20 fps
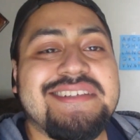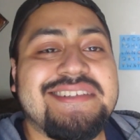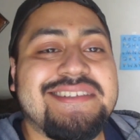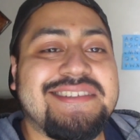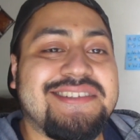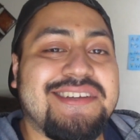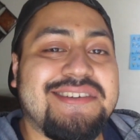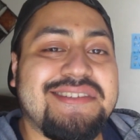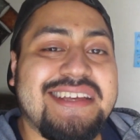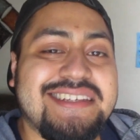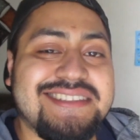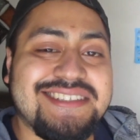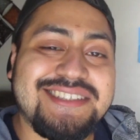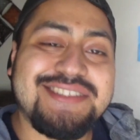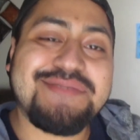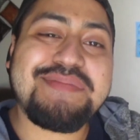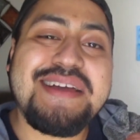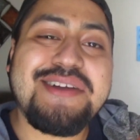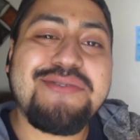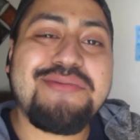So that's
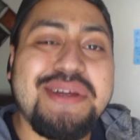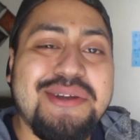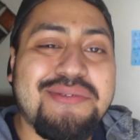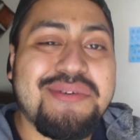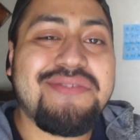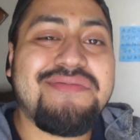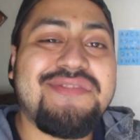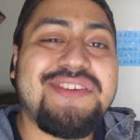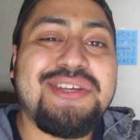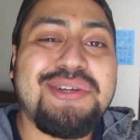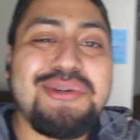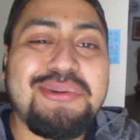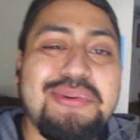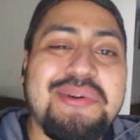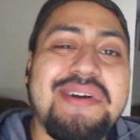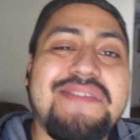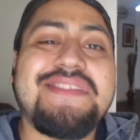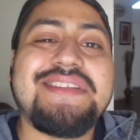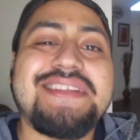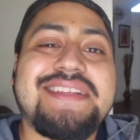just my quick review
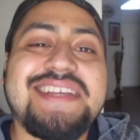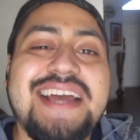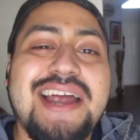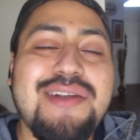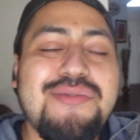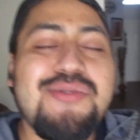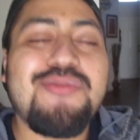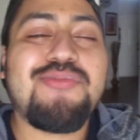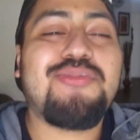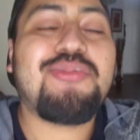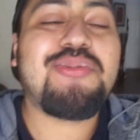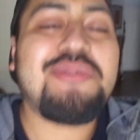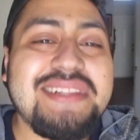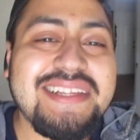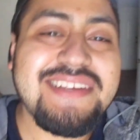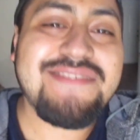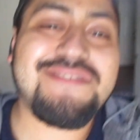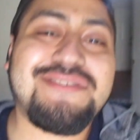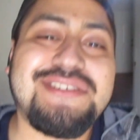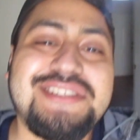of the Tyron
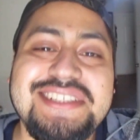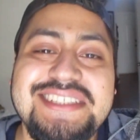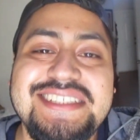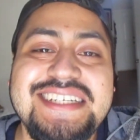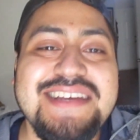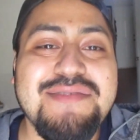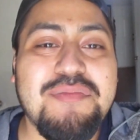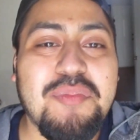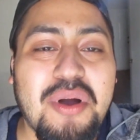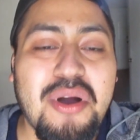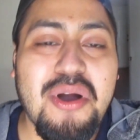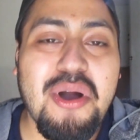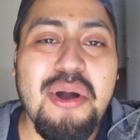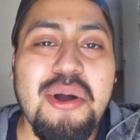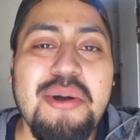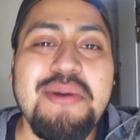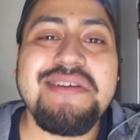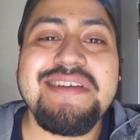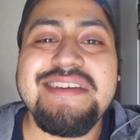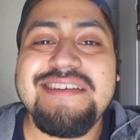Woolley versus Jake
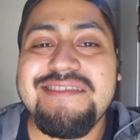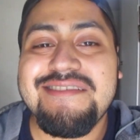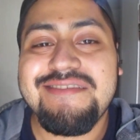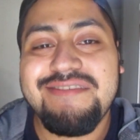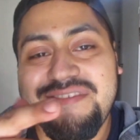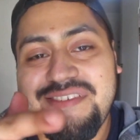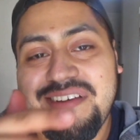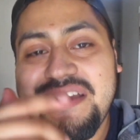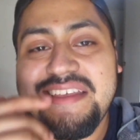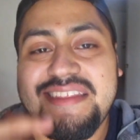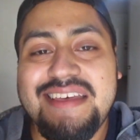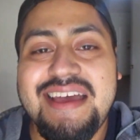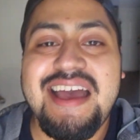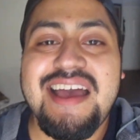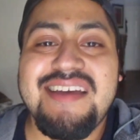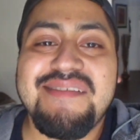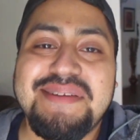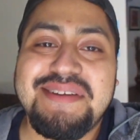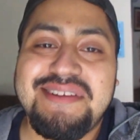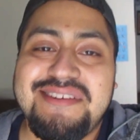Paul fight that
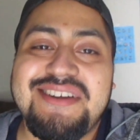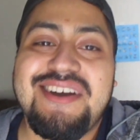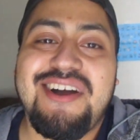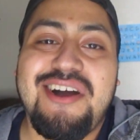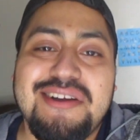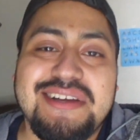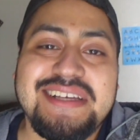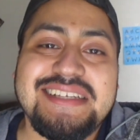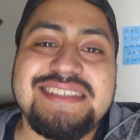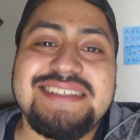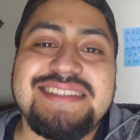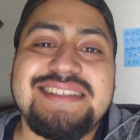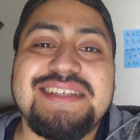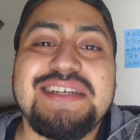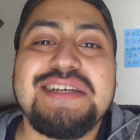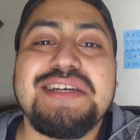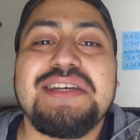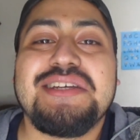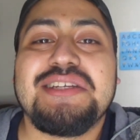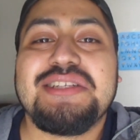happened on August
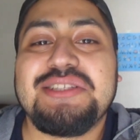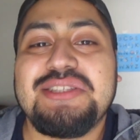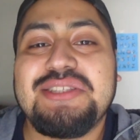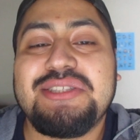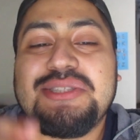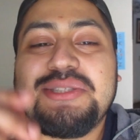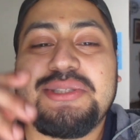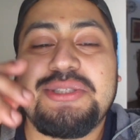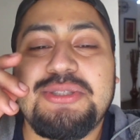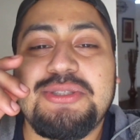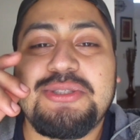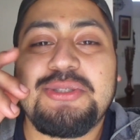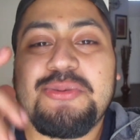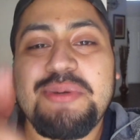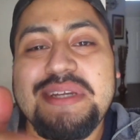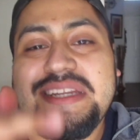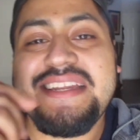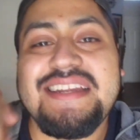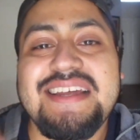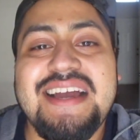
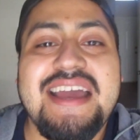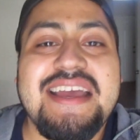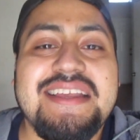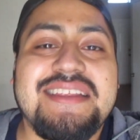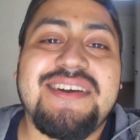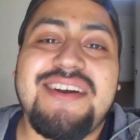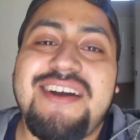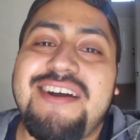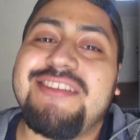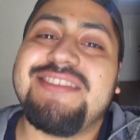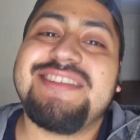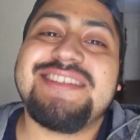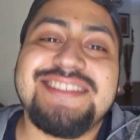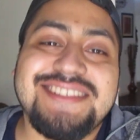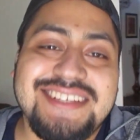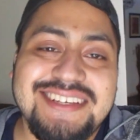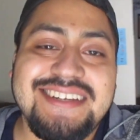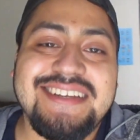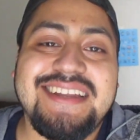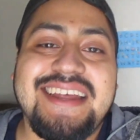29th on
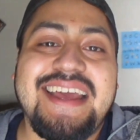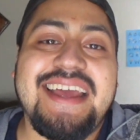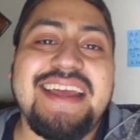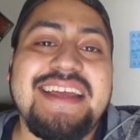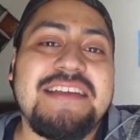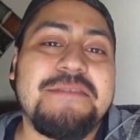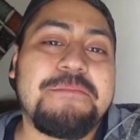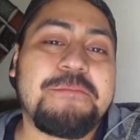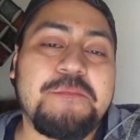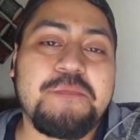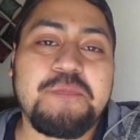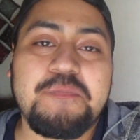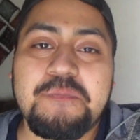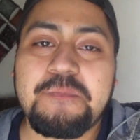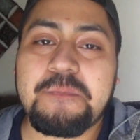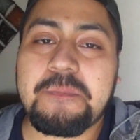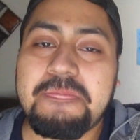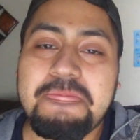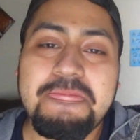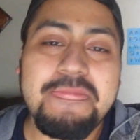Sunday.
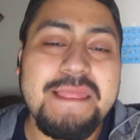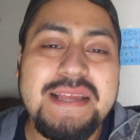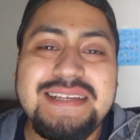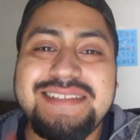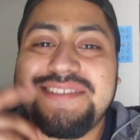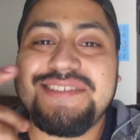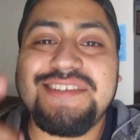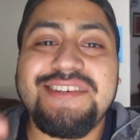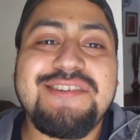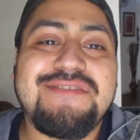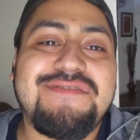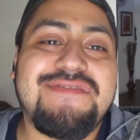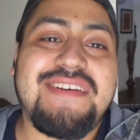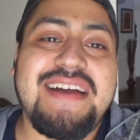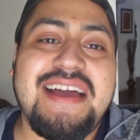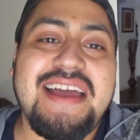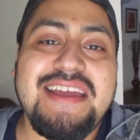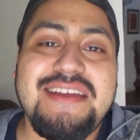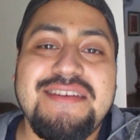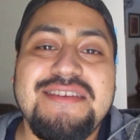It's a good
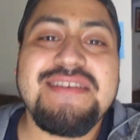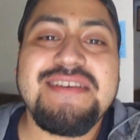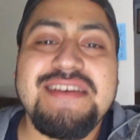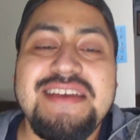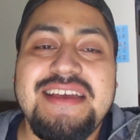fight.